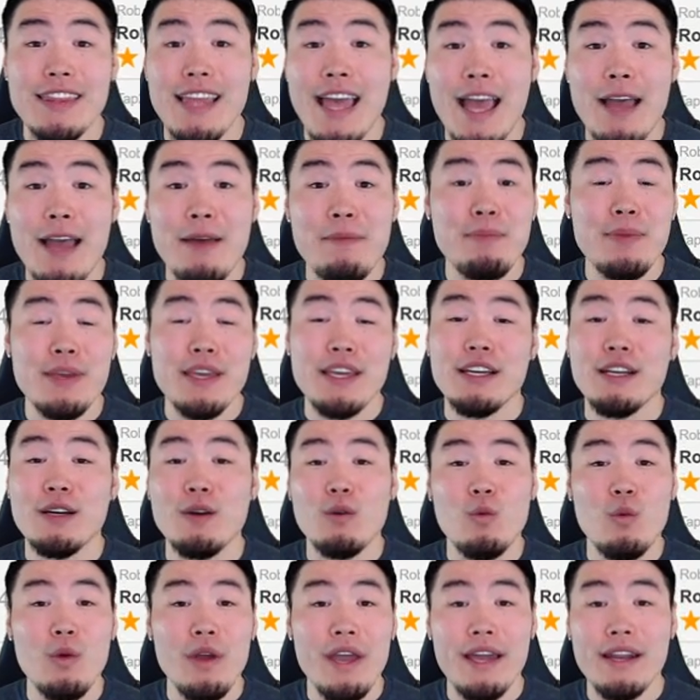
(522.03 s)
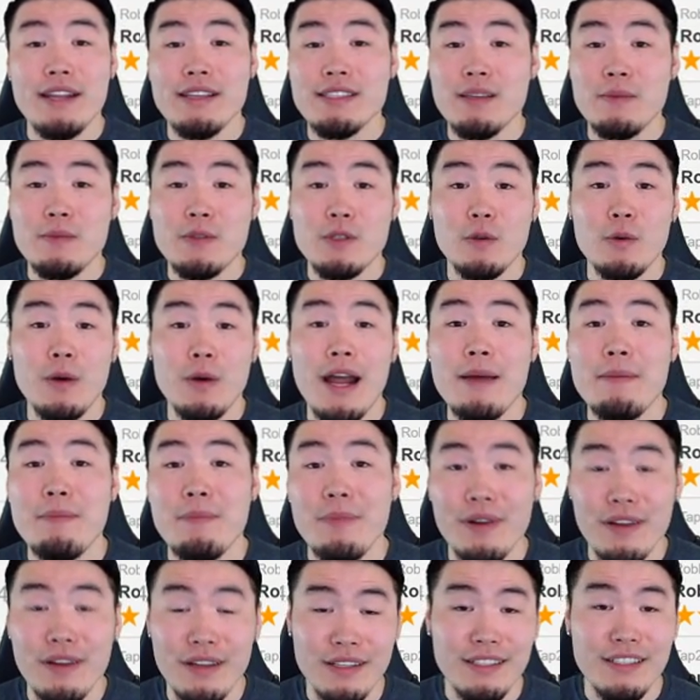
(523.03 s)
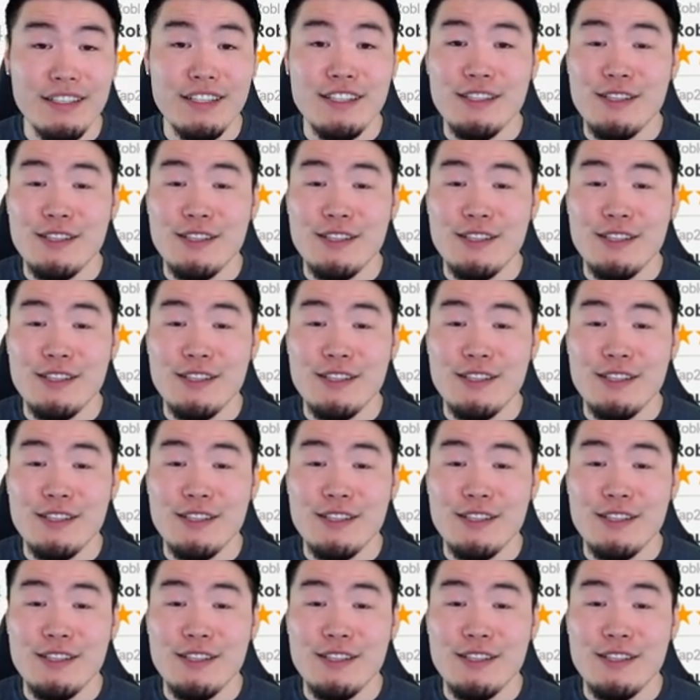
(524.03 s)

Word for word: that big red subscribe button